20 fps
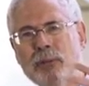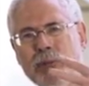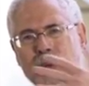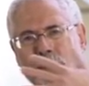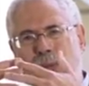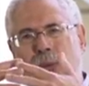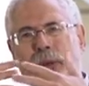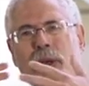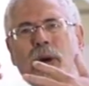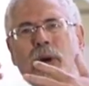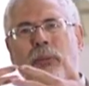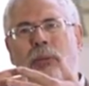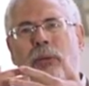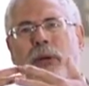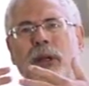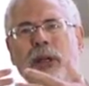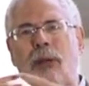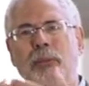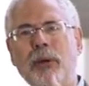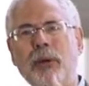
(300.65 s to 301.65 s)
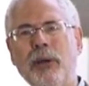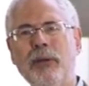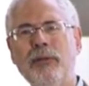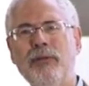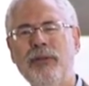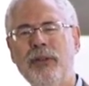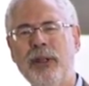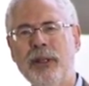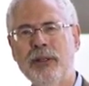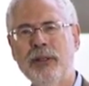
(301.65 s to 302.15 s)
which we call product market
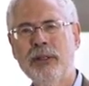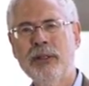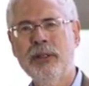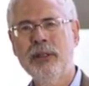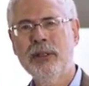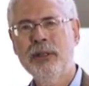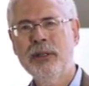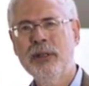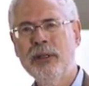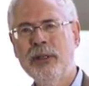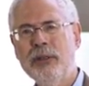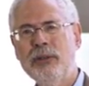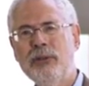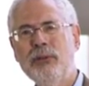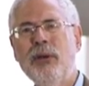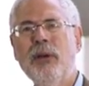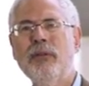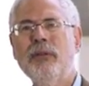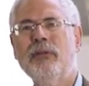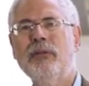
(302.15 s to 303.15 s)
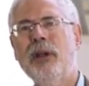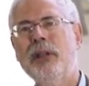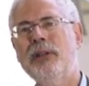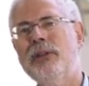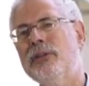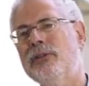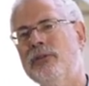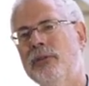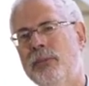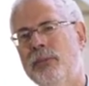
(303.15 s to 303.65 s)
fit? Do you have the right
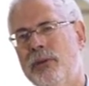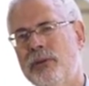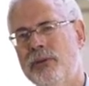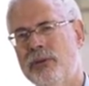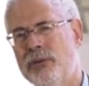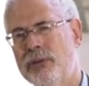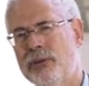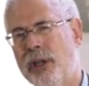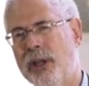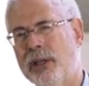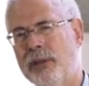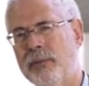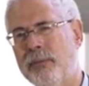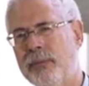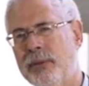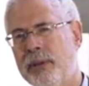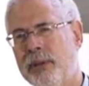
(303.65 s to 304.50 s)
distribution channel?